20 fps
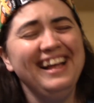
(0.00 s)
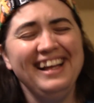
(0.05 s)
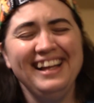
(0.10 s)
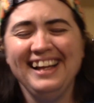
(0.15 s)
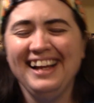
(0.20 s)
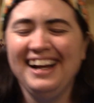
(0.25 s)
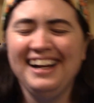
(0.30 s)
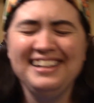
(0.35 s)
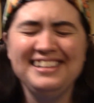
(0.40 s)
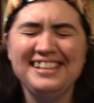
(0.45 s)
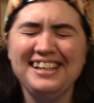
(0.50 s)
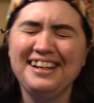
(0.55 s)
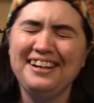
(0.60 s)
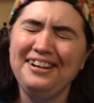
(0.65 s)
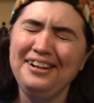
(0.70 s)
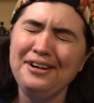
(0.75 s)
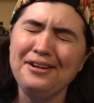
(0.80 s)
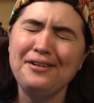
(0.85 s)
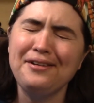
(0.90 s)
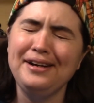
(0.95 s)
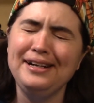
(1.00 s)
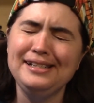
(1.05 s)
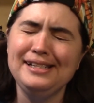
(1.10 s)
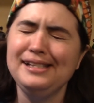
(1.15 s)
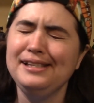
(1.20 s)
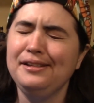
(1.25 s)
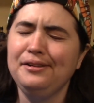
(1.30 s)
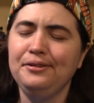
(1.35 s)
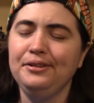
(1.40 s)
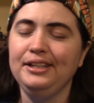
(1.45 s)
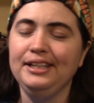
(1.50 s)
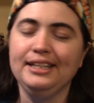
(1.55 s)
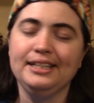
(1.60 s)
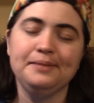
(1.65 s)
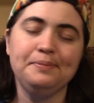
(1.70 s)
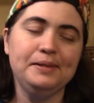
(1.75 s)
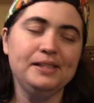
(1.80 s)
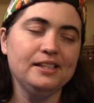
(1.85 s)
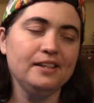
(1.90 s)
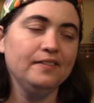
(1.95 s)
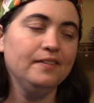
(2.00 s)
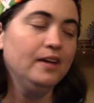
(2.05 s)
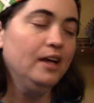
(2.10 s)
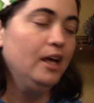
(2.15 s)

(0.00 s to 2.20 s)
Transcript: I was like, are you crazy? They're really expensive.